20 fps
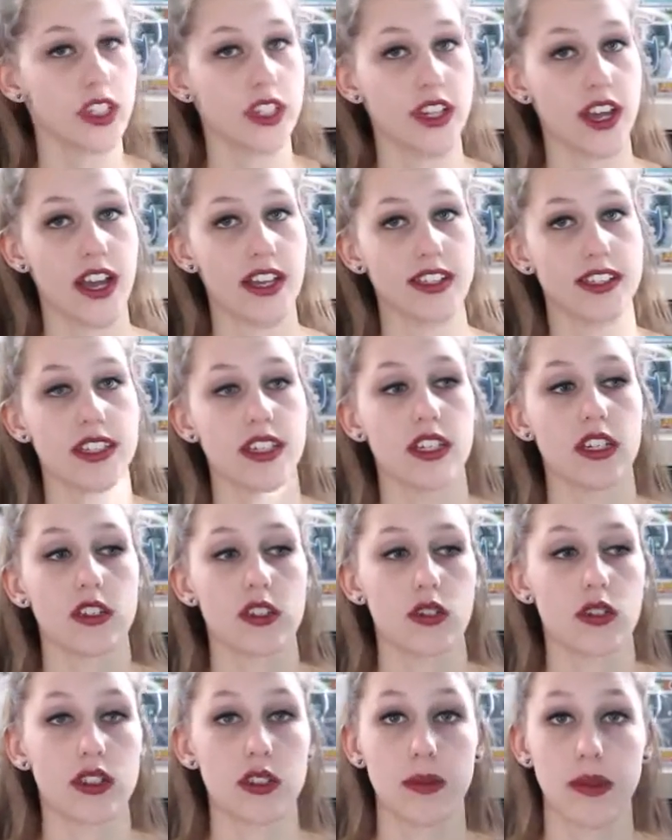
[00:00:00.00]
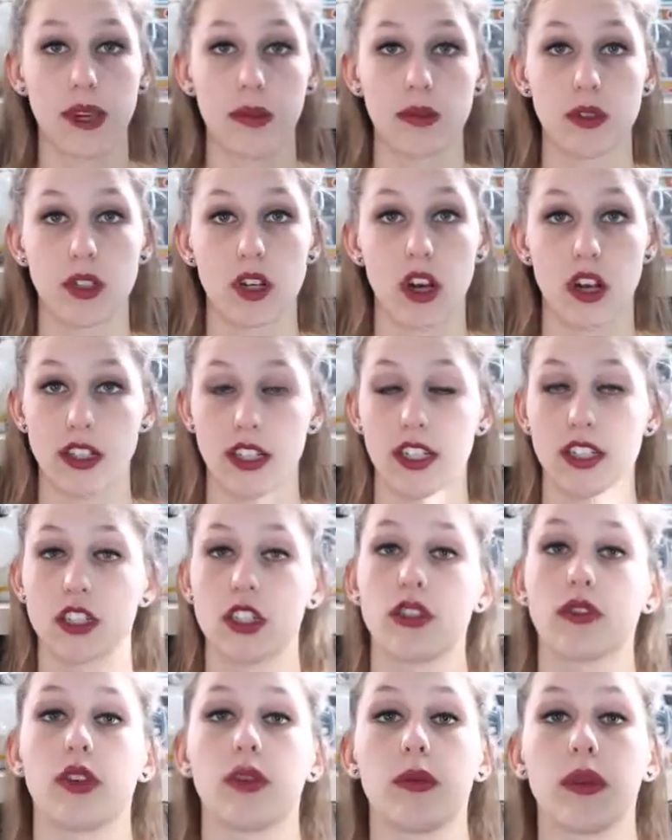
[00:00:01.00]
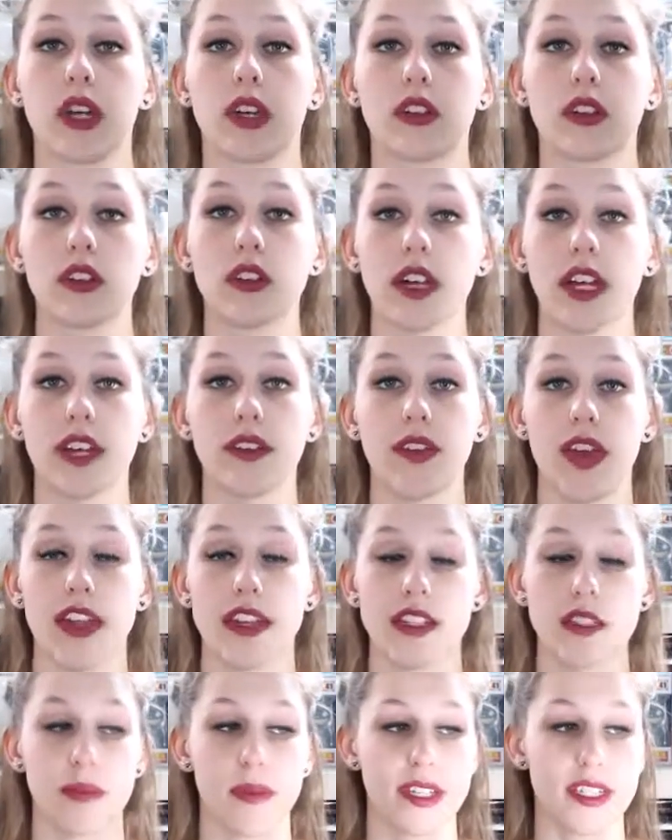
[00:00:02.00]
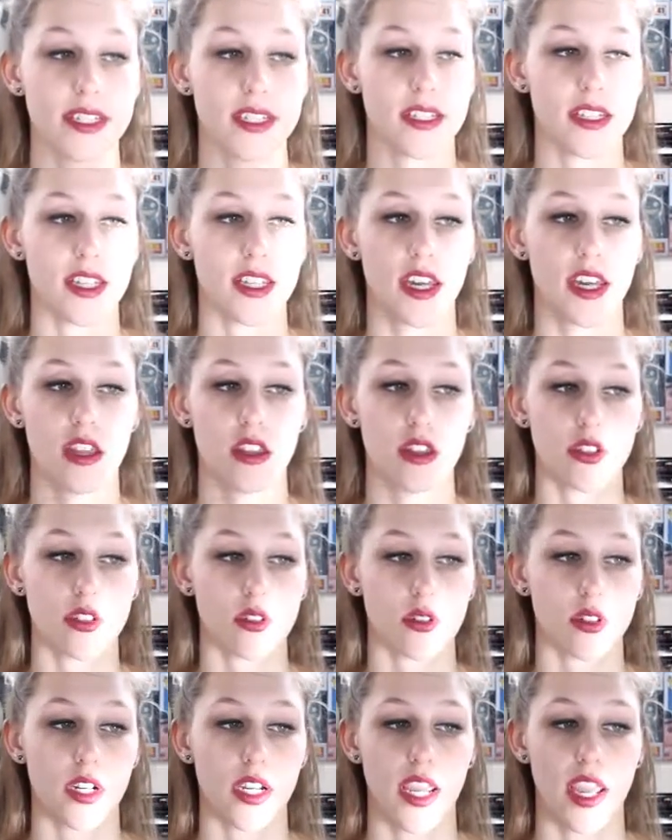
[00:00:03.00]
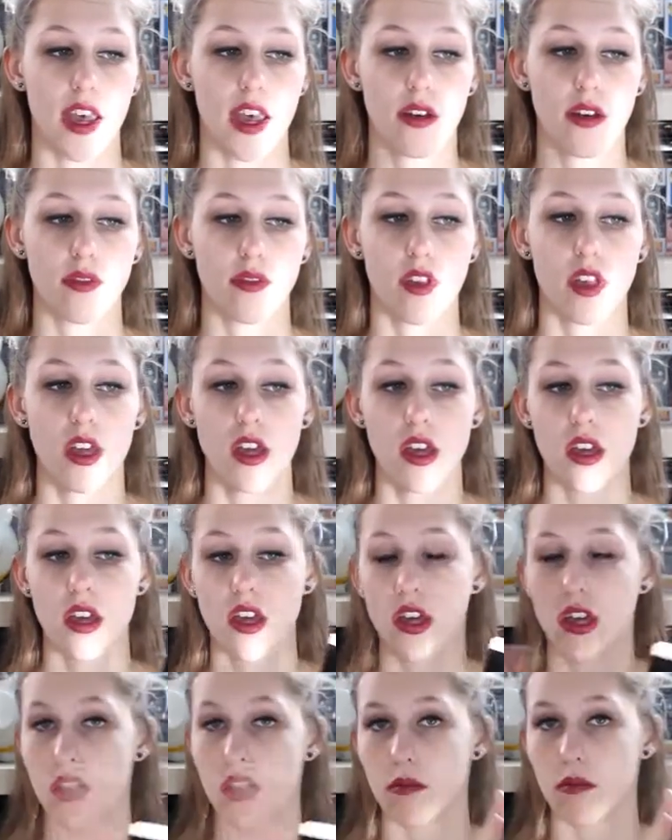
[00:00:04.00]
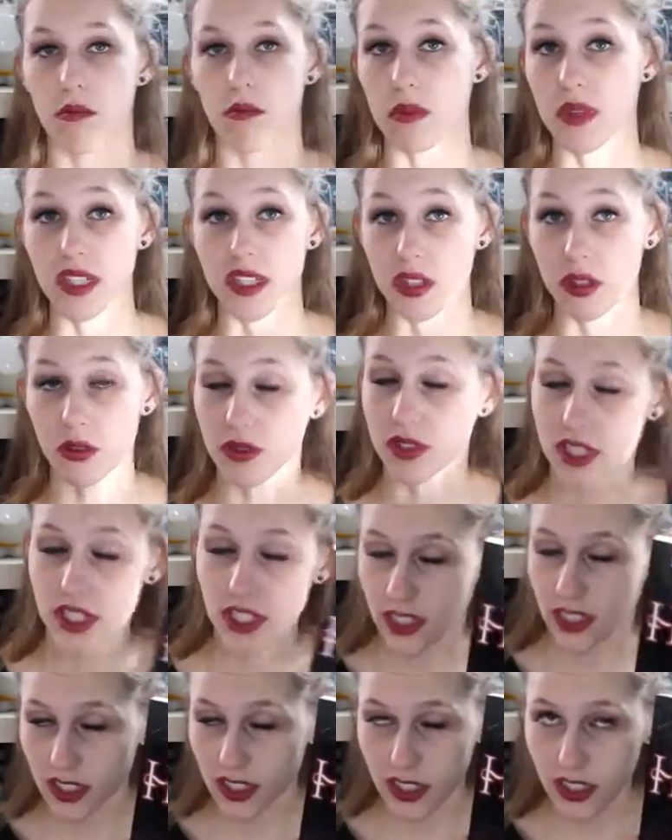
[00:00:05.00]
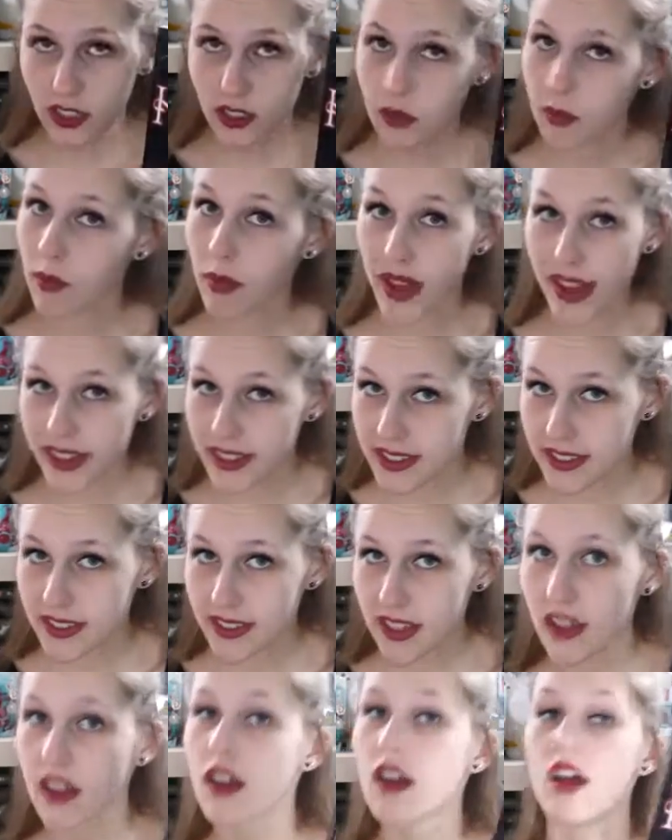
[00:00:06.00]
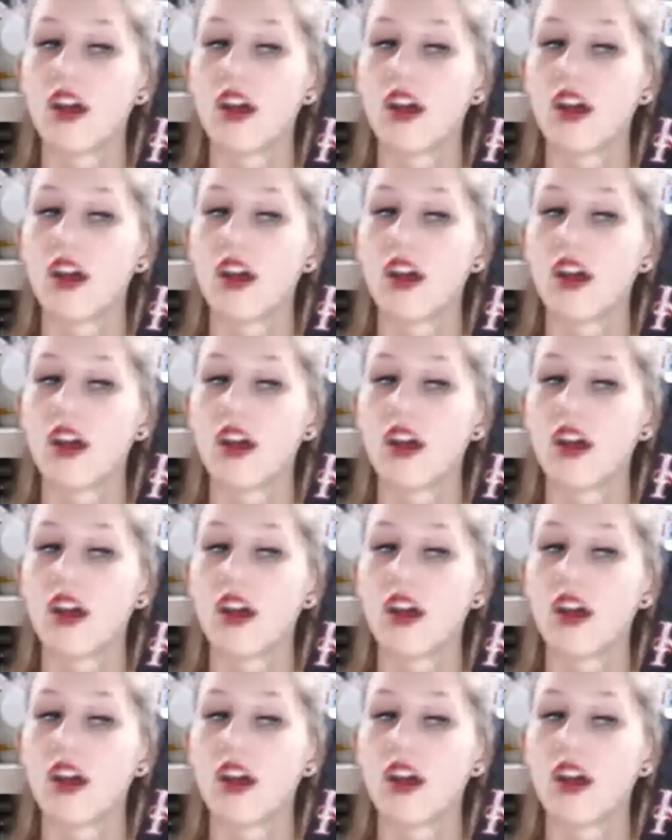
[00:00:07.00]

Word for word: he dies, he is going to be able to contact her from beyond the grave, and it's basically the story of Miss Houdini, Bess,